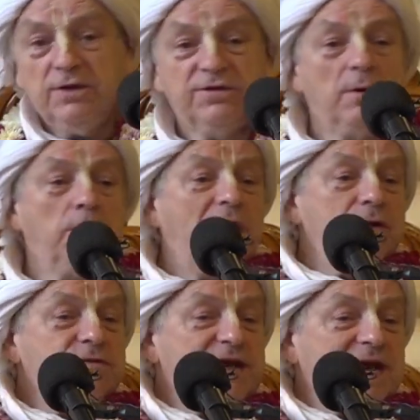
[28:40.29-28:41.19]
So why are
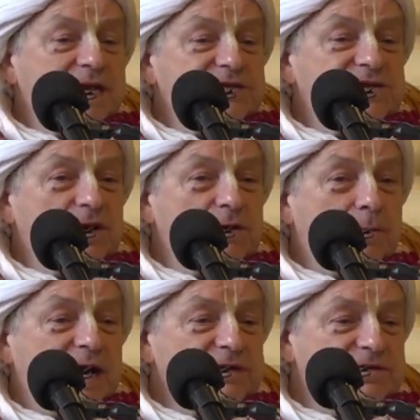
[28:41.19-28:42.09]
you telling us to go
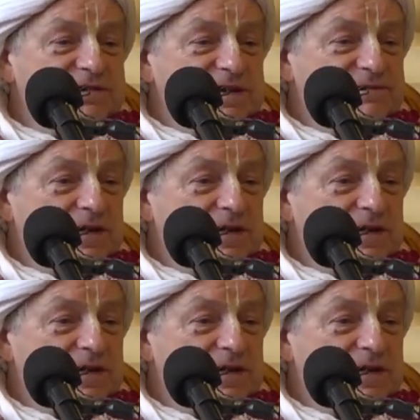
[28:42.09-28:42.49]
back to serve